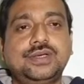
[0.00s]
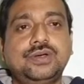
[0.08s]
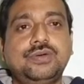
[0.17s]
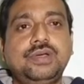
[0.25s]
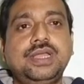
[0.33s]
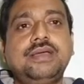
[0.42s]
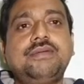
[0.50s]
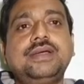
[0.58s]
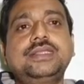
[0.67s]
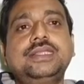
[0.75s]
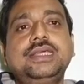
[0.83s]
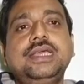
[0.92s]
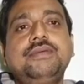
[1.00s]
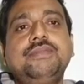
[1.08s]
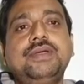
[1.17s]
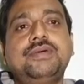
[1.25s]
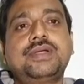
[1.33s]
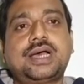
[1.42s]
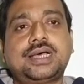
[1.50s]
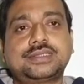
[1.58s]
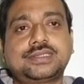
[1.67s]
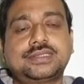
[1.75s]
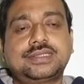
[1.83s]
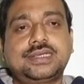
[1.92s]
We never think beyond
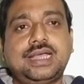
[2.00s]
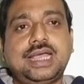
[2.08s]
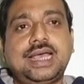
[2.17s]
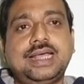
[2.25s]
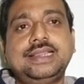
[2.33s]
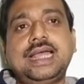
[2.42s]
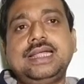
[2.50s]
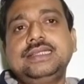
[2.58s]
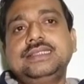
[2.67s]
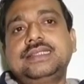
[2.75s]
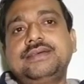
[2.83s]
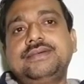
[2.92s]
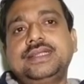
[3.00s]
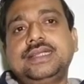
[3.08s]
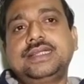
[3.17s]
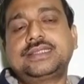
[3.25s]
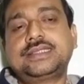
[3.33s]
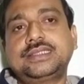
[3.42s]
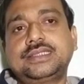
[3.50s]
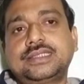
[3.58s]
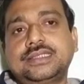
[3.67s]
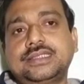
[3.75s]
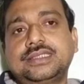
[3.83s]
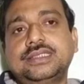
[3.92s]
us, and that is the very
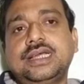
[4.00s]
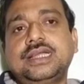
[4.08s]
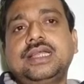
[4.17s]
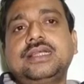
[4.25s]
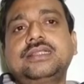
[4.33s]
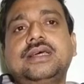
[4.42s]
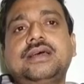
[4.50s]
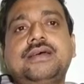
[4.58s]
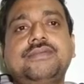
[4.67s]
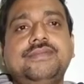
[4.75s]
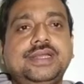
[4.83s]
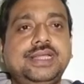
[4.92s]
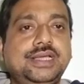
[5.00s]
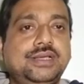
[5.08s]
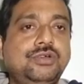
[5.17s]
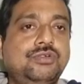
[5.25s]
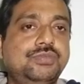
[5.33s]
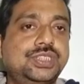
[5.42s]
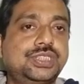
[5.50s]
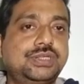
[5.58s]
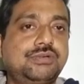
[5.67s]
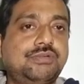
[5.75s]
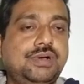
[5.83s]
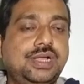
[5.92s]
restrictions, that are the very
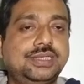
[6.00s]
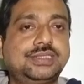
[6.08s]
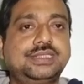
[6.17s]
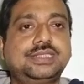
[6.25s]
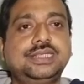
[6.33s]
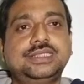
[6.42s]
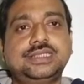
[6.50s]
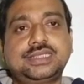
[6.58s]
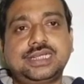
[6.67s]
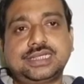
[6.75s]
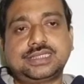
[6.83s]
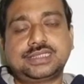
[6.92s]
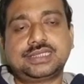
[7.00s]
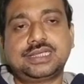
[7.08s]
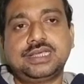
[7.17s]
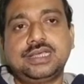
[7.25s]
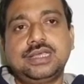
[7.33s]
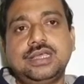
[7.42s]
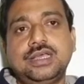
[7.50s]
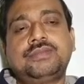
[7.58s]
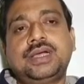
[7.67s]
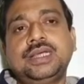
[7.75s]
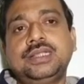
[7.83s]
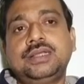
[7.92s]
domestic walls, it states.
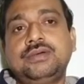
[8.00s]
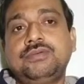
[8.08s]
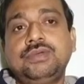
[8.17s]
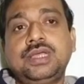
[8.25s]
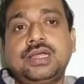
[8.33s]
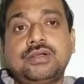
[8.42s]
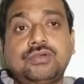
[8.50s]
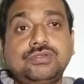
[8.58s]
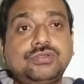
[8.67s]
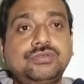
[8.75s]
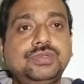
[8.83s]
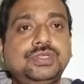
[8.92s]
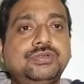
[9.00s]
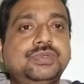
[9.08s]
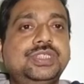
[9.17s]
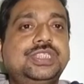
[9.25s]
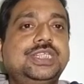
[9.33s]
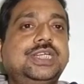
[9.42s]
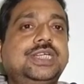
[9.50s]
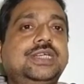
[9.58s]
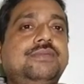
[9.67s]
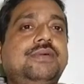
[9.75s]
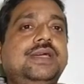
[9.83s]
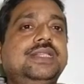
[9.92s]
By we are not to be
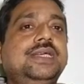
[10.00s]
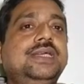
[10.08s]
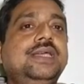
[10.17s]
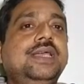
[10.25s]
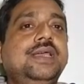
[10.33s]
domesticated by the